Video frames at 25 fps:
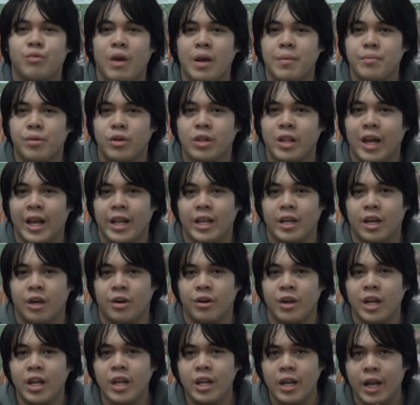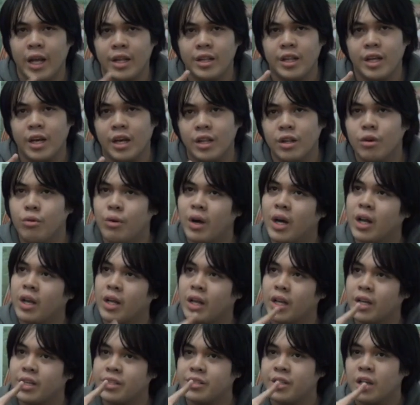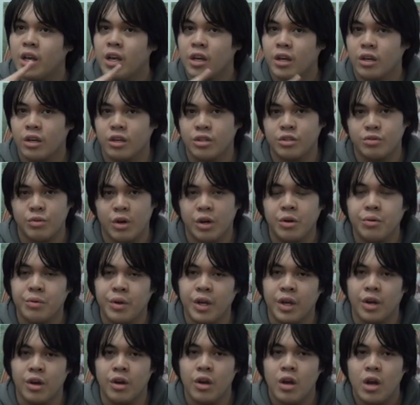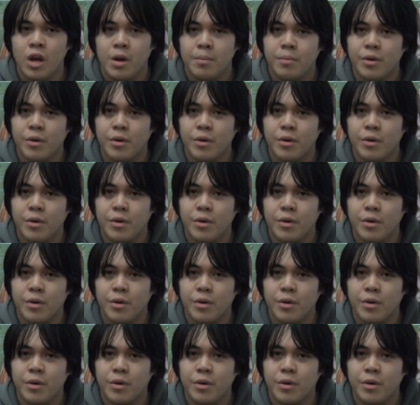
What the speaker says: Rainbow Light Korean and the other one is Goes Rock Rio.